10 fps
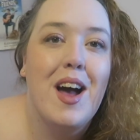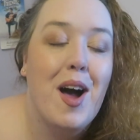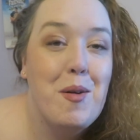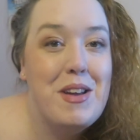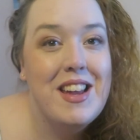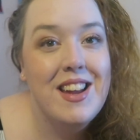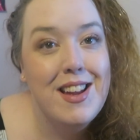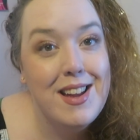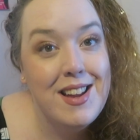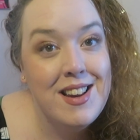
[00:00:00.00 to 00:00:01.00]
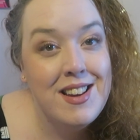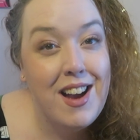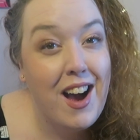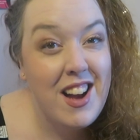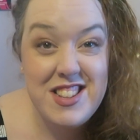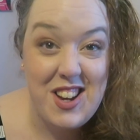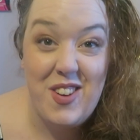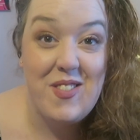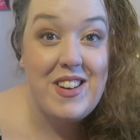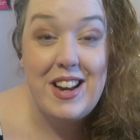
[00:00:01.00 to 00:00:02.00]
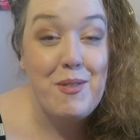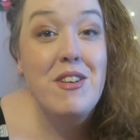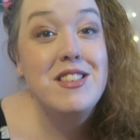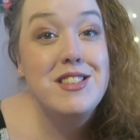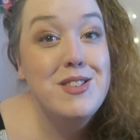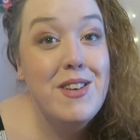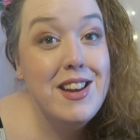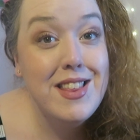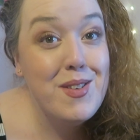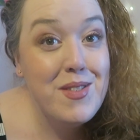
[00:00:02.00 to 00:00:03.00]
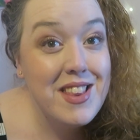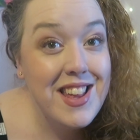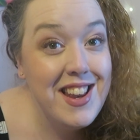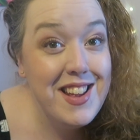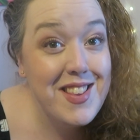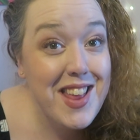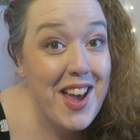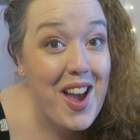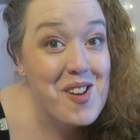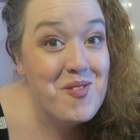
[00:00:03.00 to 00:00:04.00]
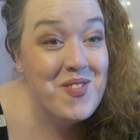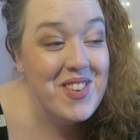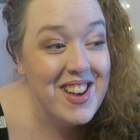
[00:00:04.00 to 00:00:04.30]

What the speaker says: I mean, I don't really want to do anything with any of them.